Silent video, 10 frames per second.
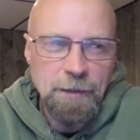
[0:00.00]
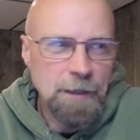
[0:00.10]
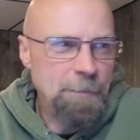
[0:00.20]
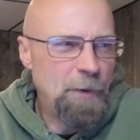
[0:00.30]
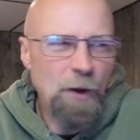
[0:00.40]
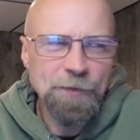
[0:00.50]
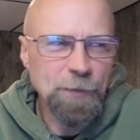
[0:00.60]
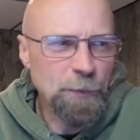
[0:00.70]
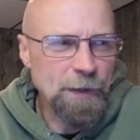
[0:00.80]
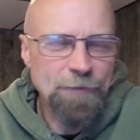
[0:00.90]

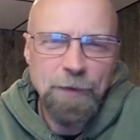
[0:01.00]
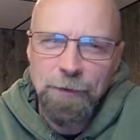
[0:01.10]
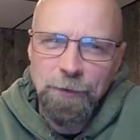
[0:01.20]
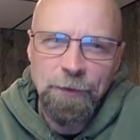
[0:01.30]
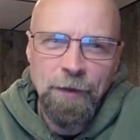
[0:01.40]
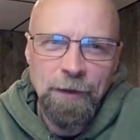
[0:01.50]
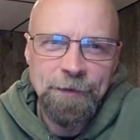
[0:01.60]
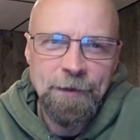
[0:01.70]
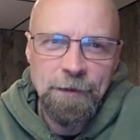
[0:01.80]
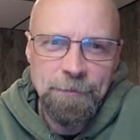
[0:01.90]
Also, when I felt a little
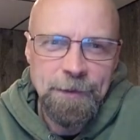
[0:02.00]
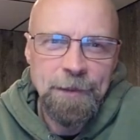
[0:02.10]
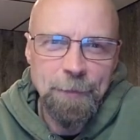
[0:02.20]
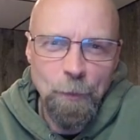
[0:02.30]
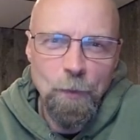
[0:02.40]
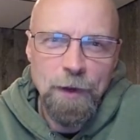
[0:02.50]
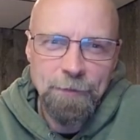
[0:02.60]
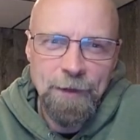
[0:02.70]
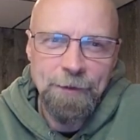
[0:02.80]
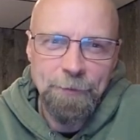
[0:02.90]
nausea, get up and walk
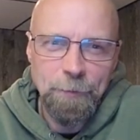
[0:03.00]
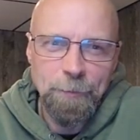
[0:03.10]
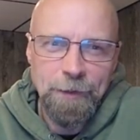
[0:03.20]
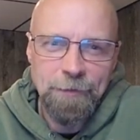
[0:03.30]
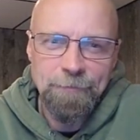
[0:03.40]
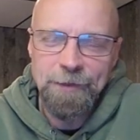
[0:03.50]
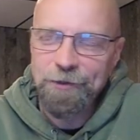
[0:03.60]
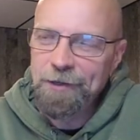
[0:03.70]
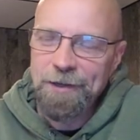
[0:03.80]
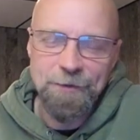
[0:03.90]
around a little bit.
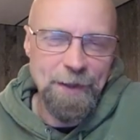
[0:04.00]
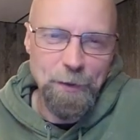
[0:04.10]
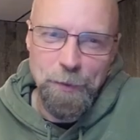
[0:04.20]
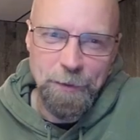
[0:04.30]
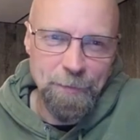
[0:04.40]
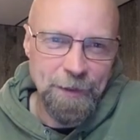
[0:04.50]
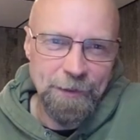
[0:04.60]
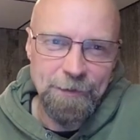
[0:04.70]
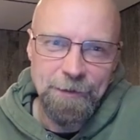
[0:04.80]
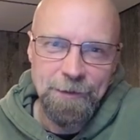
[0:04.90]
You're going to hear that quite a
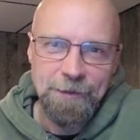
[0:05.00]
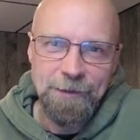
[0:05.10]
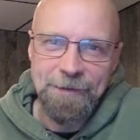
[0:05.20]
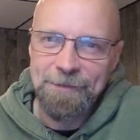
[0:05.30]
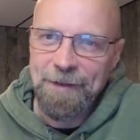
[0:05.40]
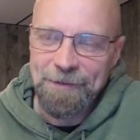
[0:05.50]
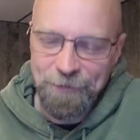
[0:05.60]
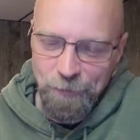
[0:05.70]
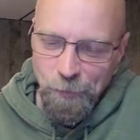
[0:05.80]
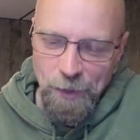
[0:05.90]
bit because I
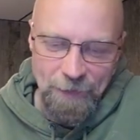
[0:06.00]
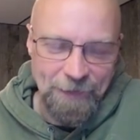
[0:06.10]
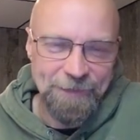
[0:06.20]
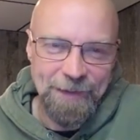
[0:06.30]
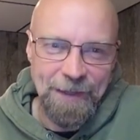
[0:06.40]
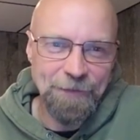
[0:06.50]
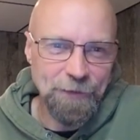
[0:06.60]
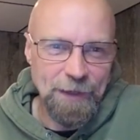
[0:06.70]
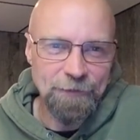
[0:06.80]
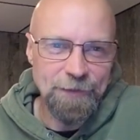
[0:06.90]
swear that's the answer
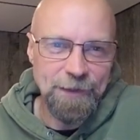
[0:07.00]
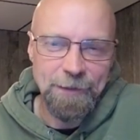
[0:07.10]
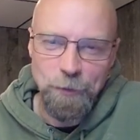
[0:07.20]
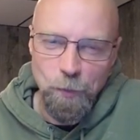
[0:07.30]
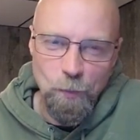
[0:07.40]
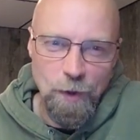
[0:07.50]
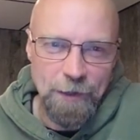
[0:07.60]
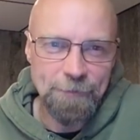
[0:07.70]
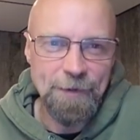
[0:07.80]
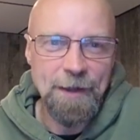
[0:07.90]
to everything.
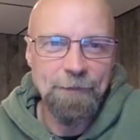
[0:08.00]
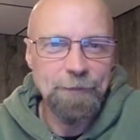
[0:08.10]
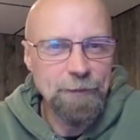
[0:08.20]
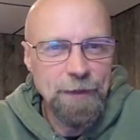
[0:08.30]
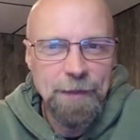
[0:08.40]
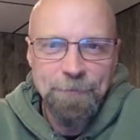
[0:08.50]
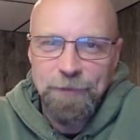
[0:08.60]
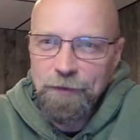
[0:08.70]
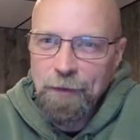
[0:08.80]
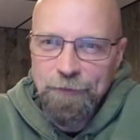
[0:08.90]
Walk around.
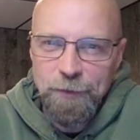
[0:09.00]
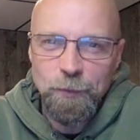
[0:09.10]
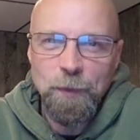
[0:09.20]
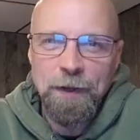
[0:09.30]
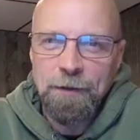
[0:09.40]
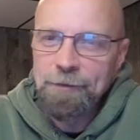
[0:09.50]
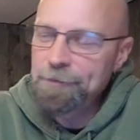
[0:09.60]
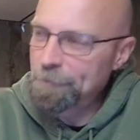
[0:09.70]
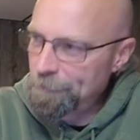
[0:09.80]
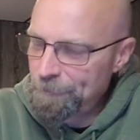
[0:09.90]
If you're not feeling well,
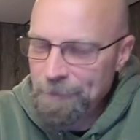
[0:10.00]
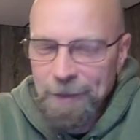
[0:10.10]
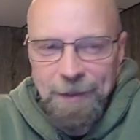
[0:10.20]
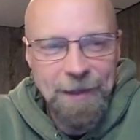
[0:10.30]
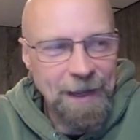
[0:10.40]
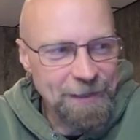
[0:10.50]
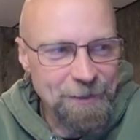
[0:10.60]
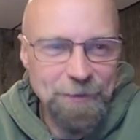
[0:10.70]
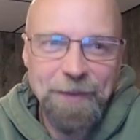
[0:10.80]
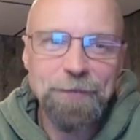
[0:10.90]
I
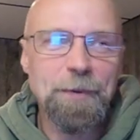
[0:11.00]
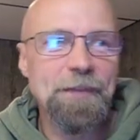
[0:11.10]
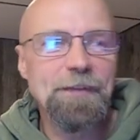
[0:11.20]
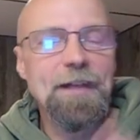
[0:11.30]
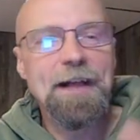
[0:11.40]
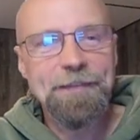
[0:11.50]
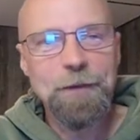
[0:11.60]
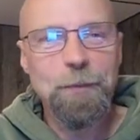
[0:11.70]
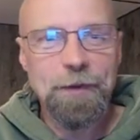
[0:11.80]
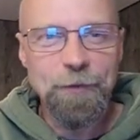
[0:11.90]
know that's probably the last thing
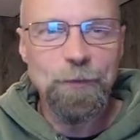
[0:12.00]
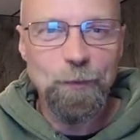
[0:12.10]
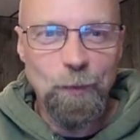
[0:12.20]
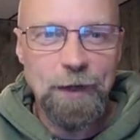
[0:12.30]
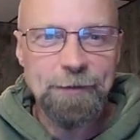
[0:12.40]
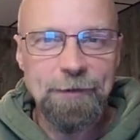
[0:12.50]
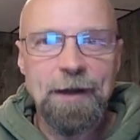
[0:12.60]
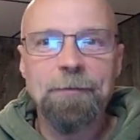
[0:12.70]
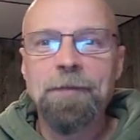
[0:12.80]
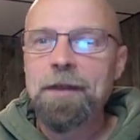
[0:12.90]
you want to do is walk
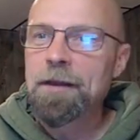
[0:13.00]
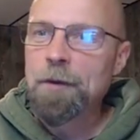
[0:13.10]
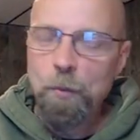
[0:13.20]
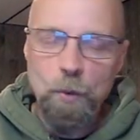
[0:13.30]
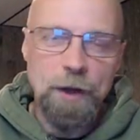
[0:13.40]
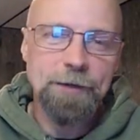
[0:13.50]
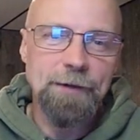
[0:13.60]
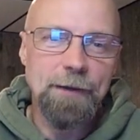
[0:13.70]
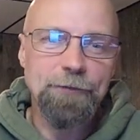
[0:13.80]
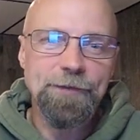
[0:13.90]
around. Walk
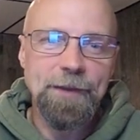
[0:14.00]
around for